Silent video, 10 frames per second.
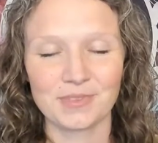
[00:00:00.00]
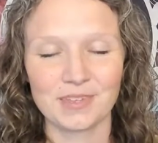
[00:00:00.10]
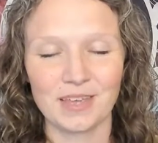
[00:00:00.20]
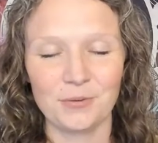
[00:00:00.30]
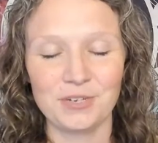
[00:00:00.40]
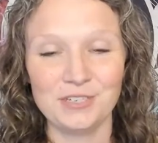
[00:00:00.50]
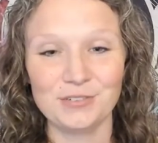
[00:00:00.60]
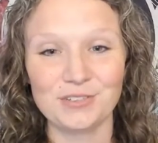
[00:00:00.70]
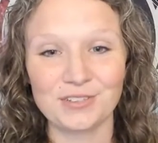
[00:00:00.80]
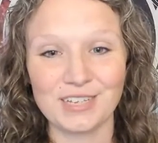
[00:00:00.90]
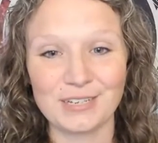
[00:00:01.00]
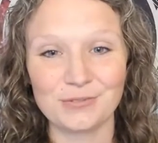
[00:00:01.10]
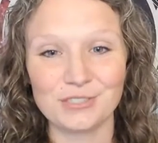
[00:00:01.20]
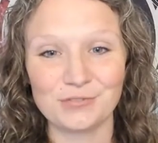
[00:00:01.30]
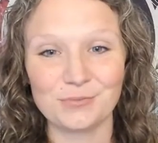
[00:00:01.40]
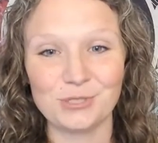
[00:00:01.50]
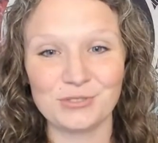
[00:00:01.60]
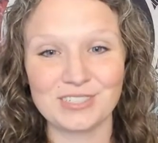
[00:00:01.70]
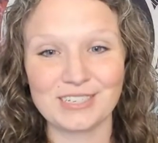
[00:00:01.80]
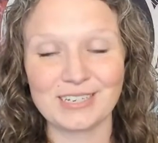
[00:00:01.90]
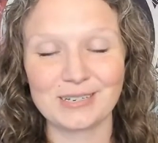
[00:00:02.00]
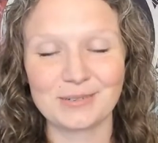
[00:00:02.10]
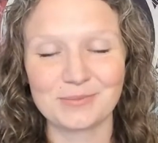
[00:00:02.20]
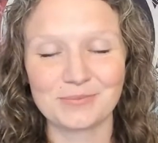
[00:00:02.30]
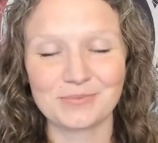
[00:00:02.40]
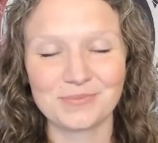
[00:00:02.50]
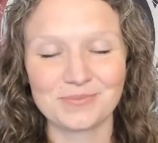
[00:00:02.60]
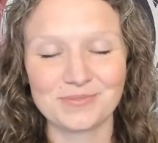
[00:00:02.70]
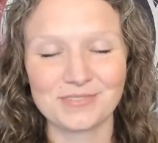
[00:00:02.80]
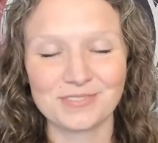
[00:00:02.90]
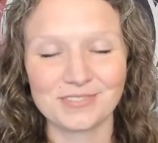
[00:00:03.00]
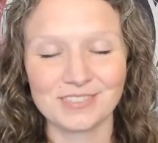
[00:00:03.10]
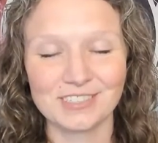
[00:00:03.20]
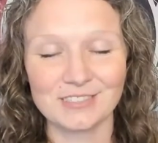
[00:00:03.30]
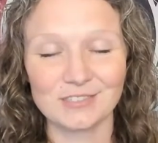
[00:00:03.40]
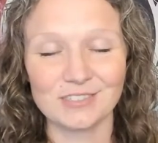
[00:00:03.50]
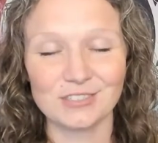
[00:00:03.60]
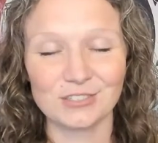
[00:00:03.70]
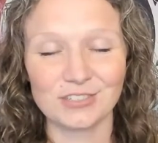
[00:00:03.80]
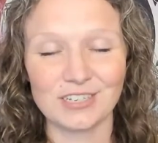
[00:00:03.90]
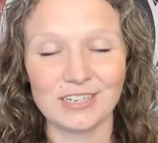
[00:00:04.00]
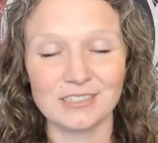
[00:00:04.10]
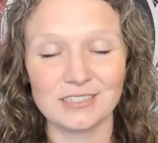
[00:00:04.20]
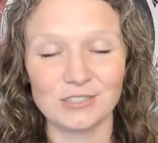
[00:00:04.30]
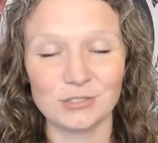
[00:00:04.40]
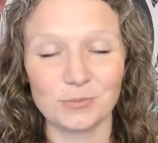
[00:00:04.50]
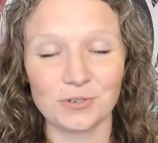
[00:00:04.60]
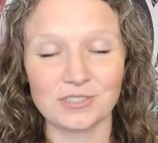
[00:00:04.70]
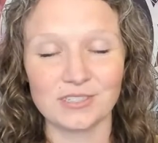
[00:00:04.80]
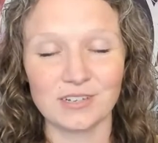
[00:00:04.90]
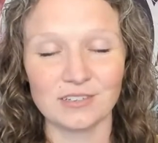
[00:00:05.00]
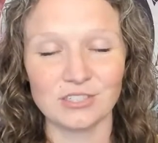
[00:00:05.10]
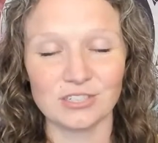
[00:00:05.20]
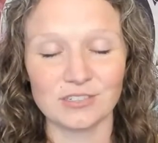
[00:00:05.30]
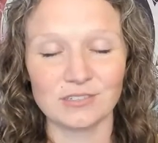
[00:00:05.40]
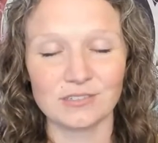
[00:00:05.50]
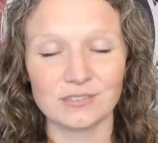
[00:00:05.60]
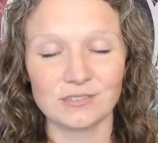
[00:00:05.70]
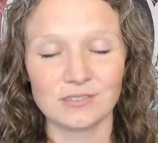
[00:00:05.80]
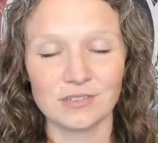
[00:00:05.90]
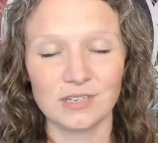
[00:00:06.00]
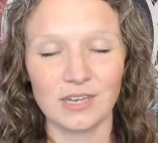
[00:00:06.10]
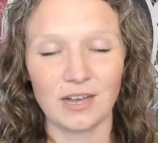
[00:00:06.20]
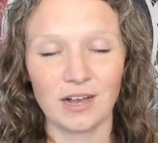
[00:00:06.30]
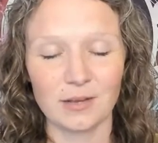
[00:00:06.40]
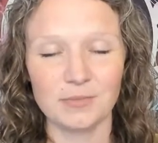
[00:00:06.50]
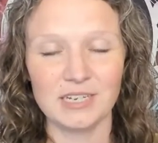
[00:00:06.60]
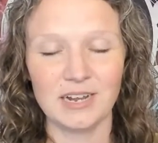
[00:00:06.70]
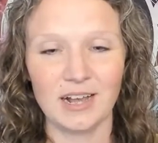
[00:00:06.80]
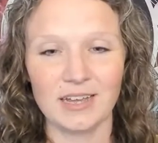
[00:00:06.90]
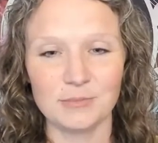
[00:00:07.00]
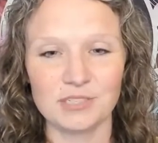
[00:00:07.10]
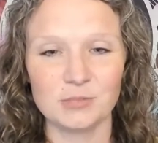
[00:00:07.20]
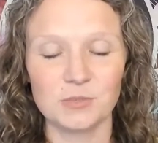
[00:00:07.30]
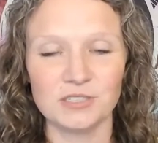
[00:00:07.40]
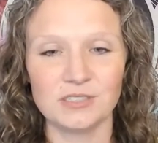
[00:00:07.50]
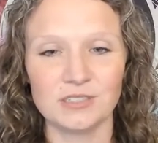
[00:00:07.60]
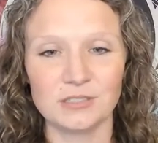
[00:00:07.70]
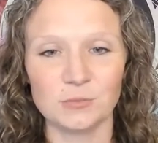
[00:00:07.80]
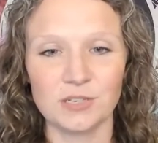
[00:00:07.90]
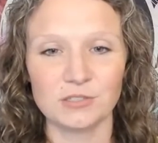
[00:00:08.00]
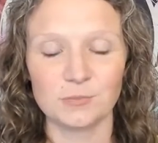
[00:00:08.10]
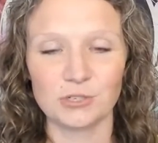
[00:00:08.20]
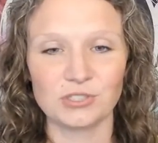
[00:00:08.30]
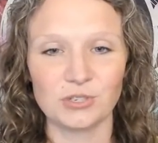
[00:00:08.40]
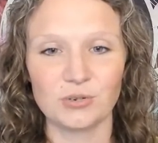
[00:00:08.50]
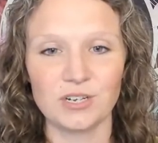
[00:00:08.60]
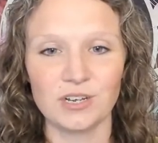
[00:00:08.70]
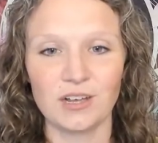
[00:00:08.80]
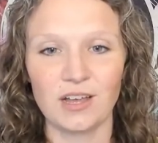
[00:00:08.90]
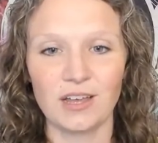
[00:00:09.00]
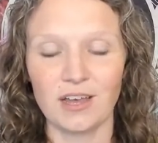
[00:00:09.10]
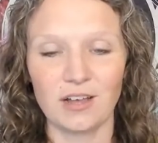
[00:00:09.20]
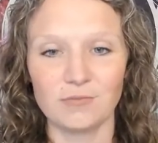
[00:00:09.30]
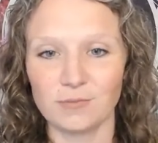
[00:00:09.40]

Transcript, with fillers: and we knew the language of music. It's literally, it's super intelligent. I mean, I'm experiencing this male's persona uh,